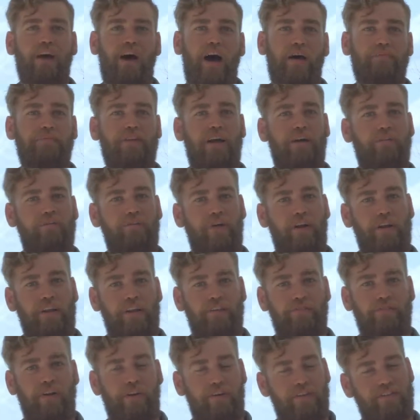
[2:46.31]
I'm now
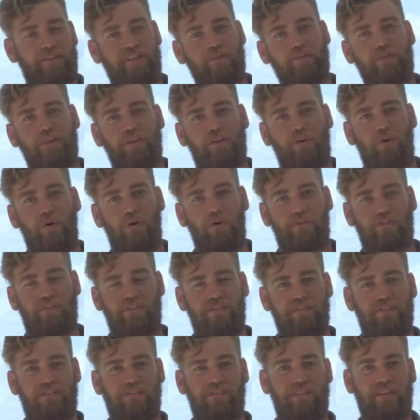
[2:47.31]
running very similar
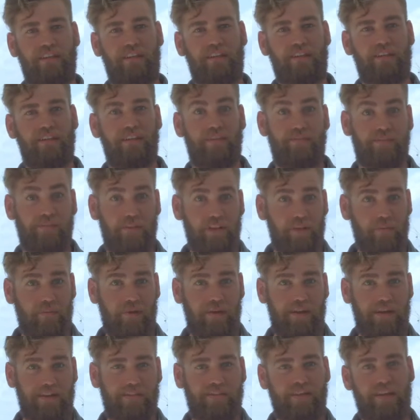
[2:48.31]
courses in the
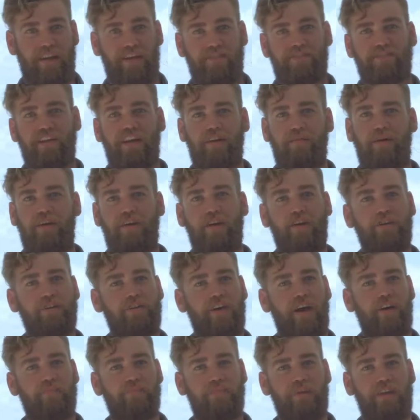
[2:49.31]
Philippines, and I've started my own
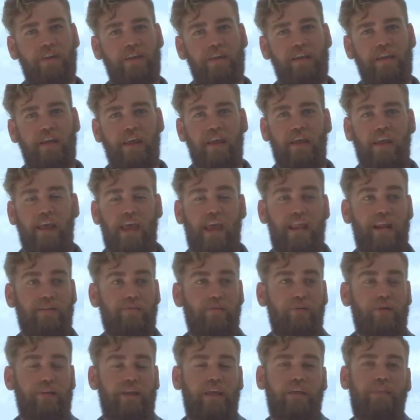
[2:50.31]
company, and
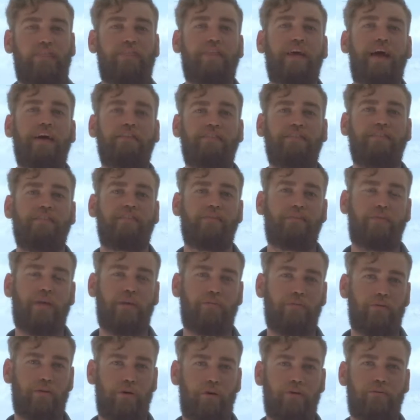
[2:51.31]
I've already had thousands of
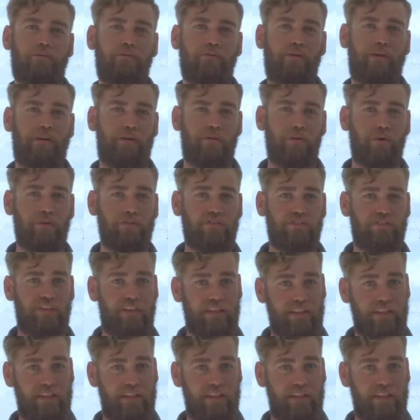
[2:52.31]
people go through my courses.